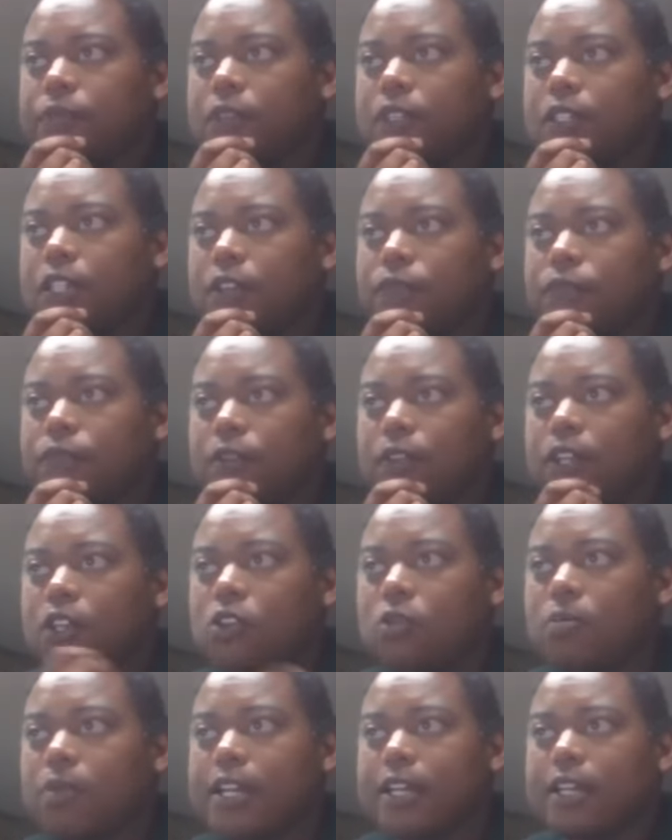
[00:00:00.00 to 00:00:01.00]
If
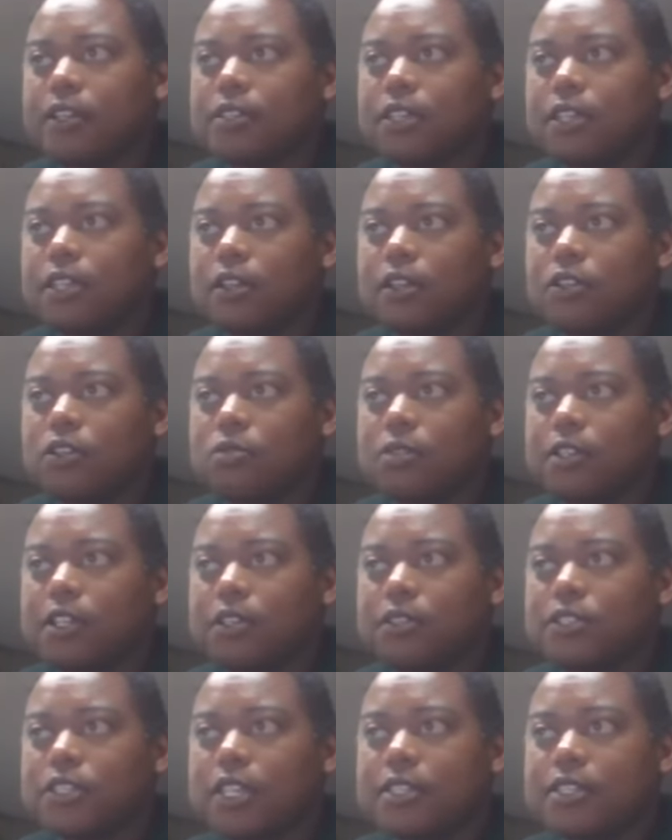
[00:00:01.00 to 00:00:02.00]
nobody
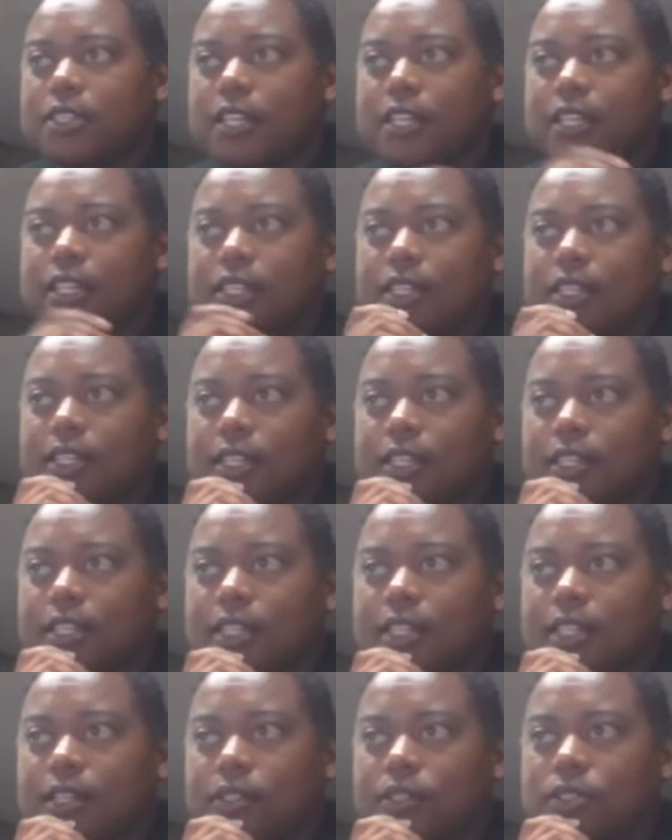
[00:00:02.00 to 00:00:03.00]
else has
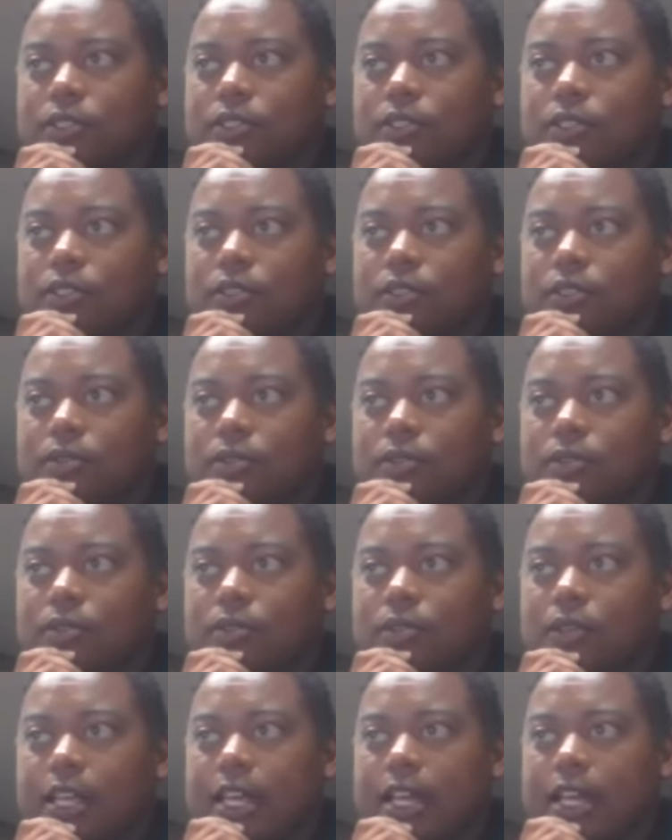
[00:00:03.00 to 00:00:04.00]
anything else
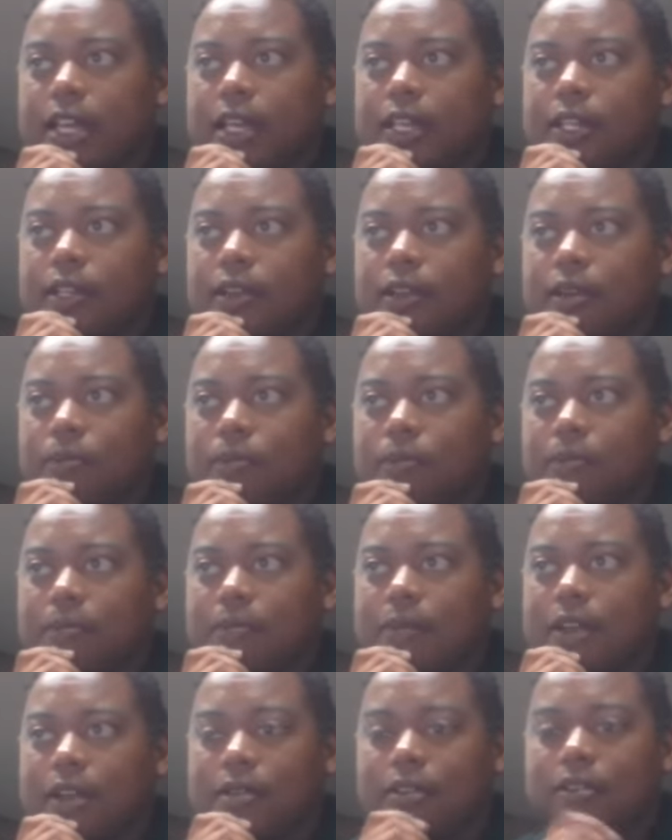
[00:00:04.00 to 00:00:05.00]
to add,
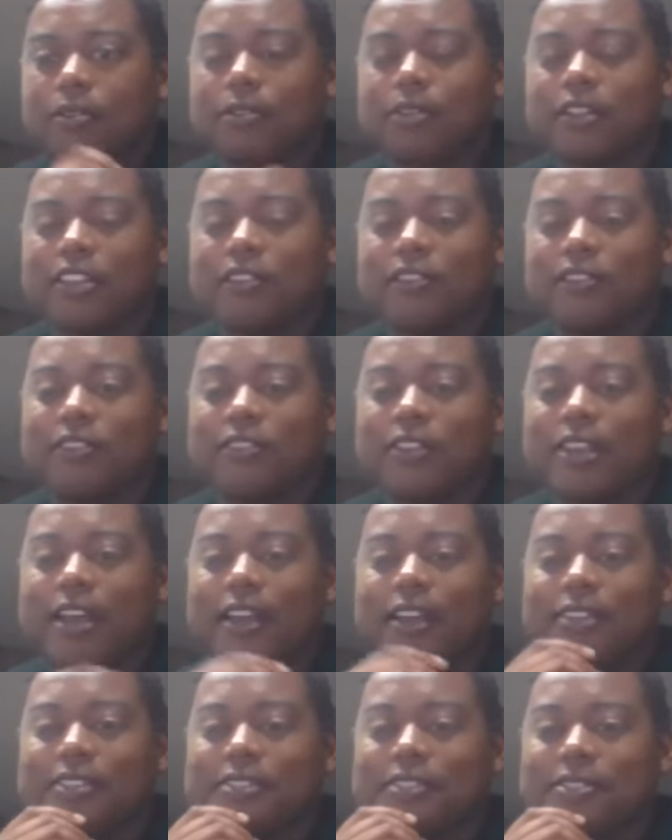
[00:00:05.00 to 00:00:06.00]
I'll give you
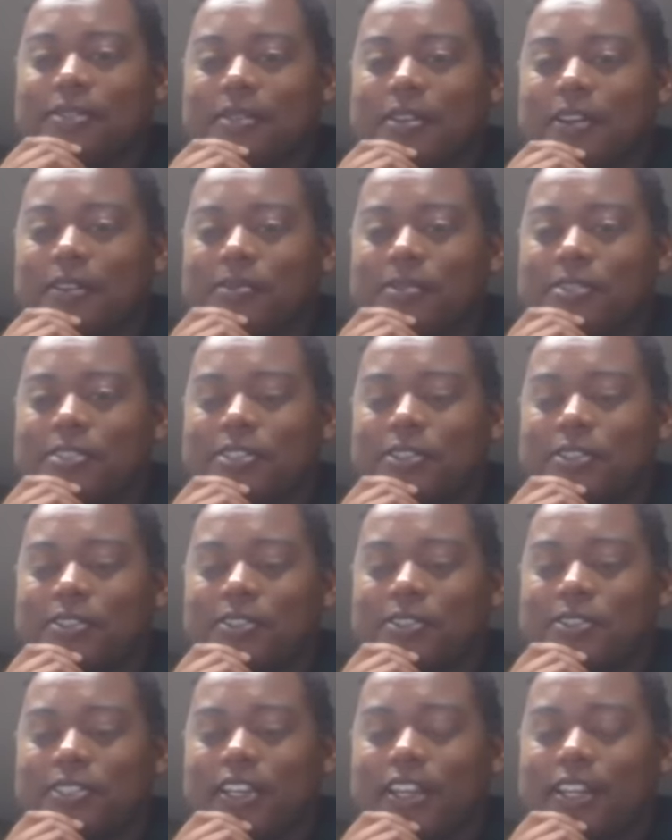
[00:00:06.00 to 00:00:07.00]
guys return
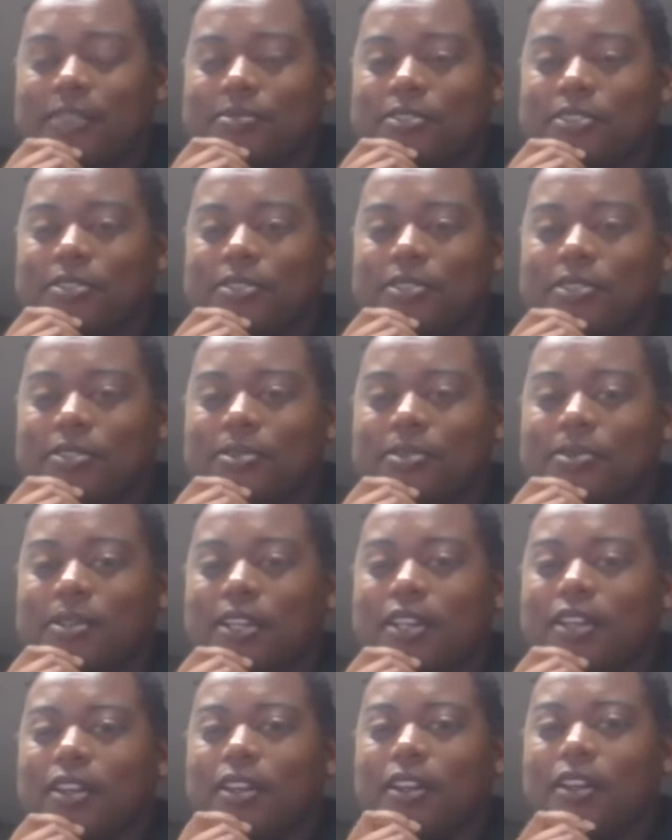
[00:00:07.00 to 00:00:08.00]
your time to you,
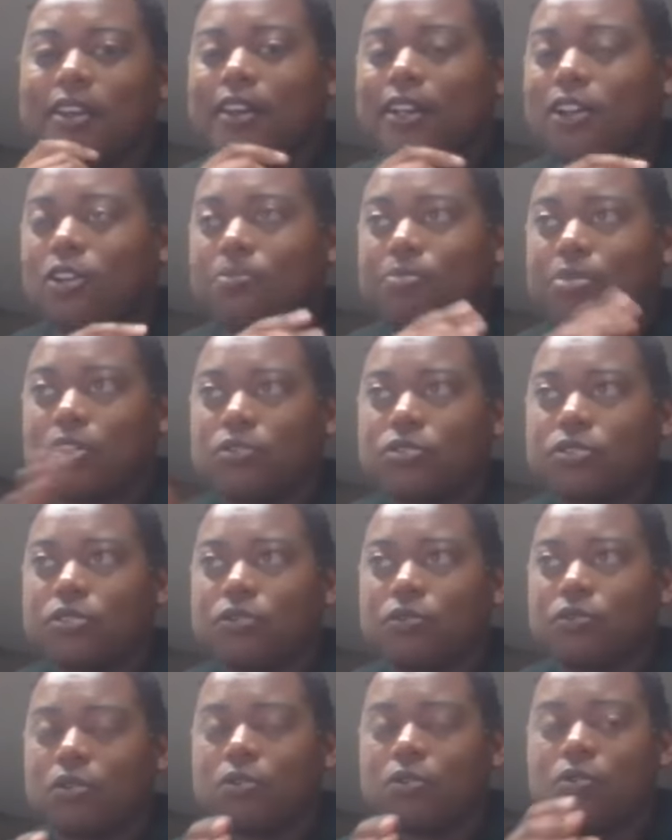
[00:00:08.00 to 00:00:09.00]
and I'll post
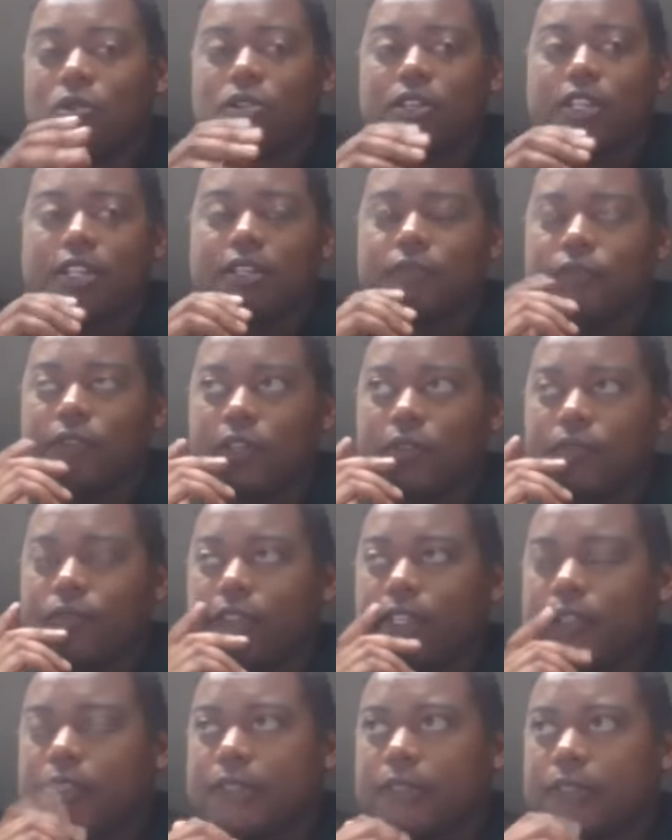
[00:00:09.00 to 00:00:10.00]
the recording of
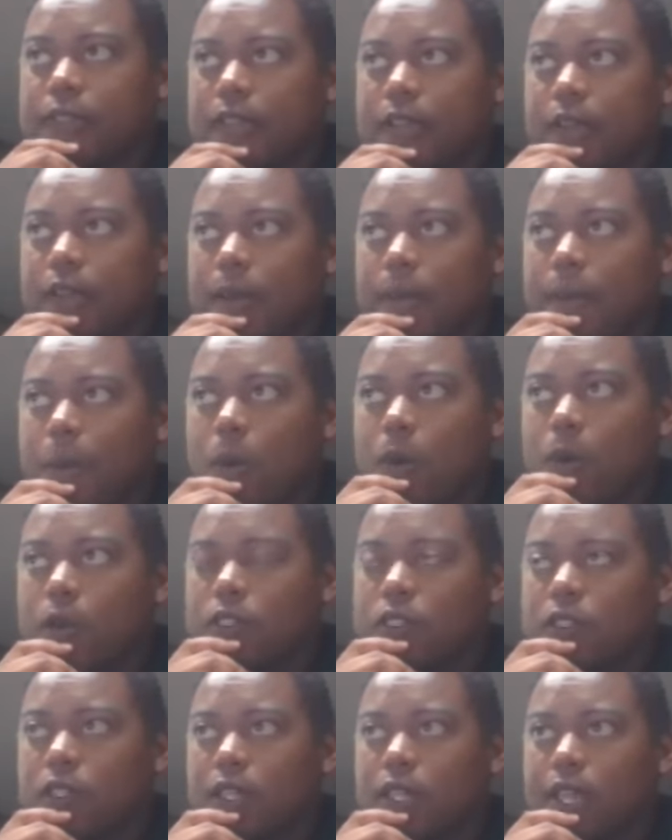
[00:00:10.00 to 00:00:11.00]
this
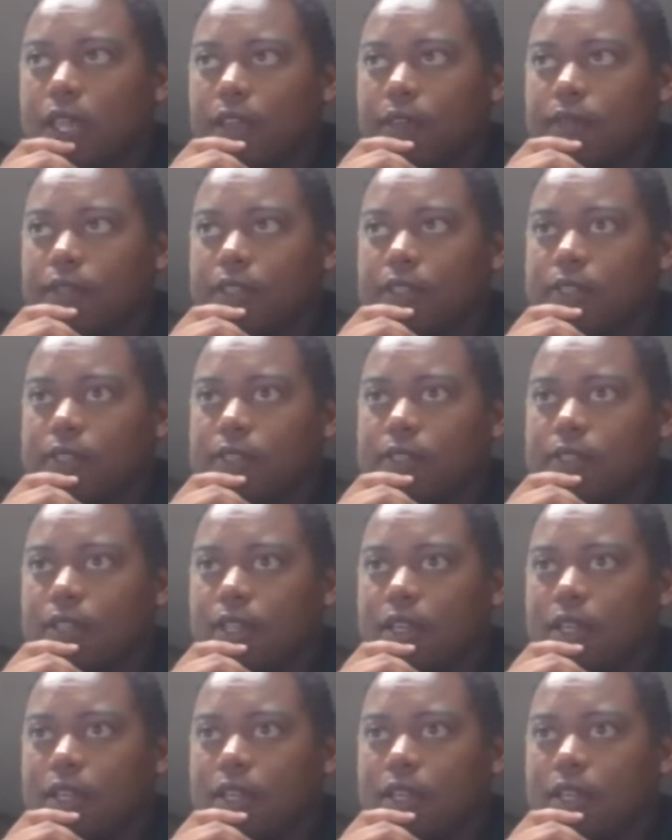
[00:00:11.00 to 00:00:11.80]
onto Canvas.